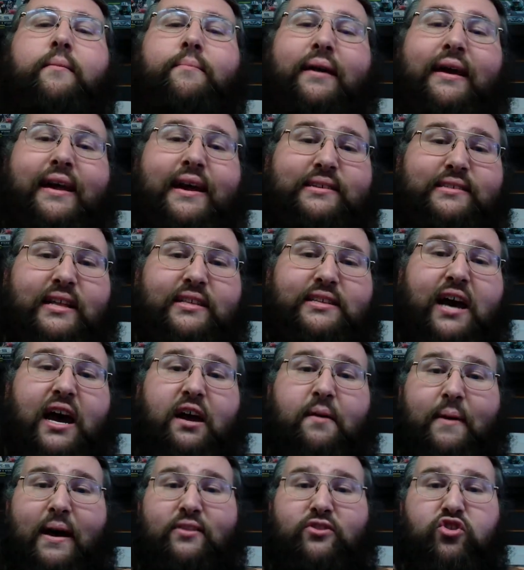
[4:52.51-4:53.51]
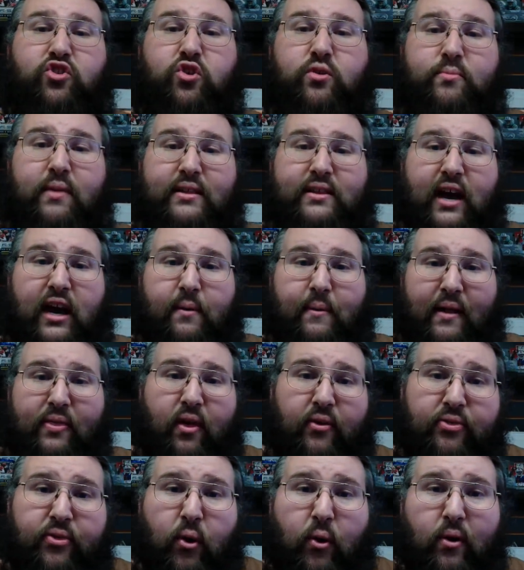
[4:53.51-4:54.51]
because they talk about Doom, they talk about
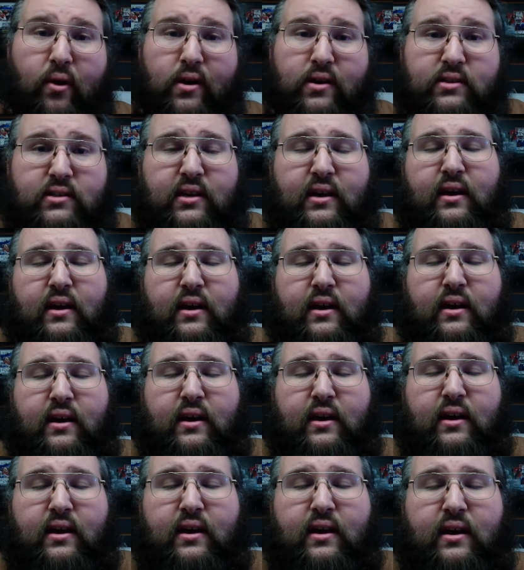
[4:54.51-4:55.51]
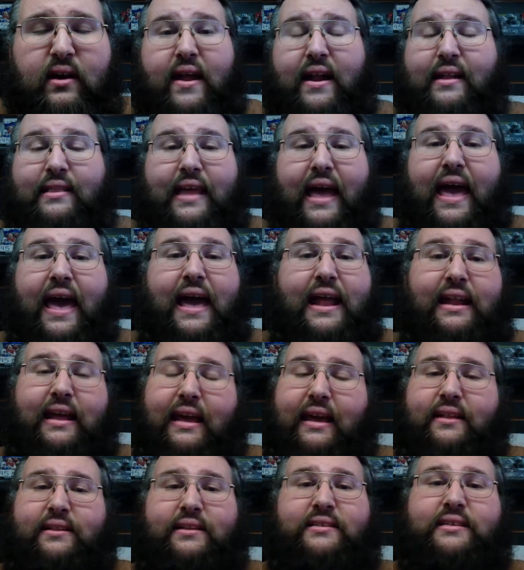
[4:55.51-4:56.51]
the Thors, and then at the end
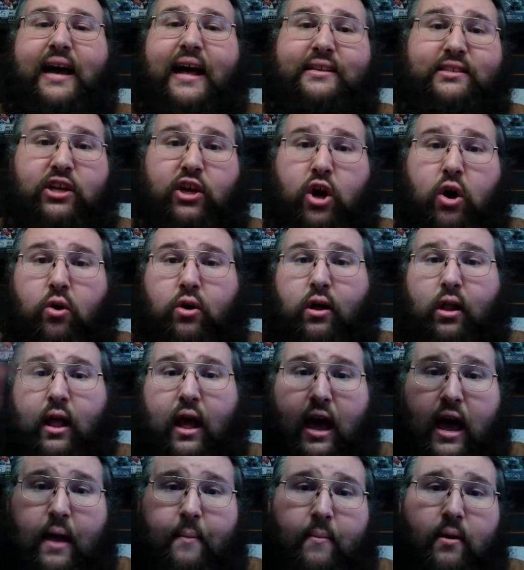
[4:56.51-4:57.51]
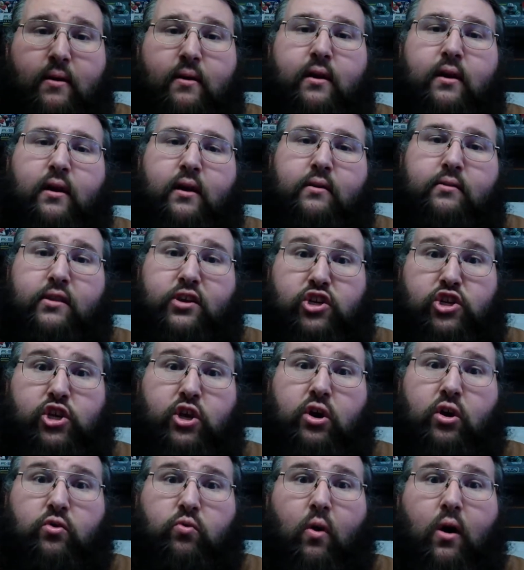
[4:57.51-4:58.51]
he decides to go climb the
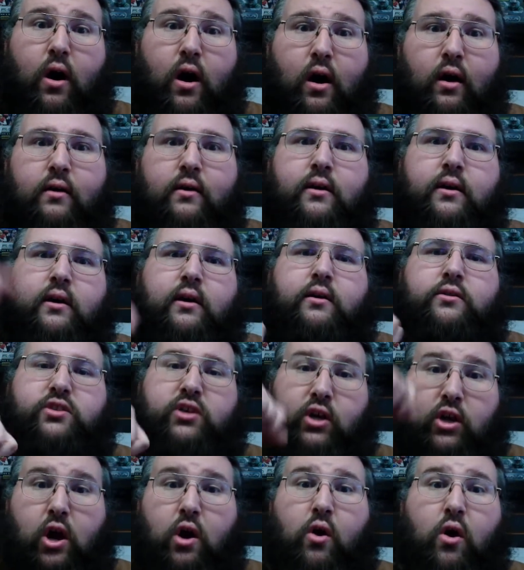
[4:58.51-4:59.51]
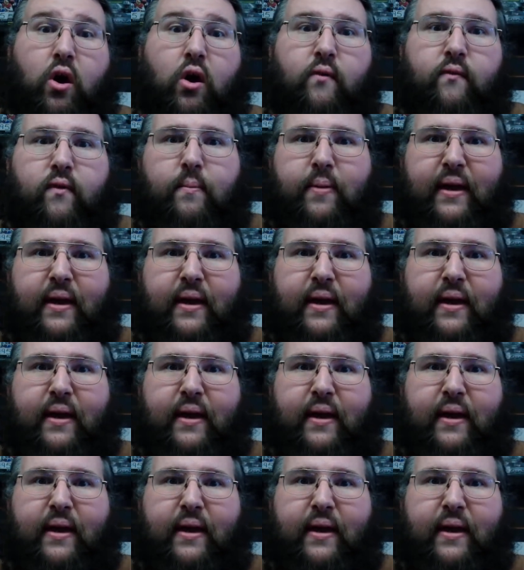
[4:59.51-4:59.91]
shield wall to go over